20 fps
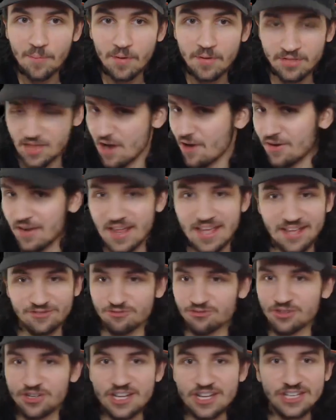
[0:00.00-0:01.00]
There it is.
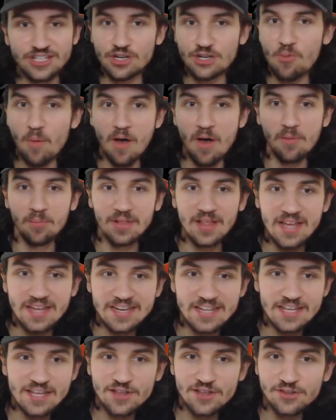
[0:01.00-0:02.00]
GG, well played. Easy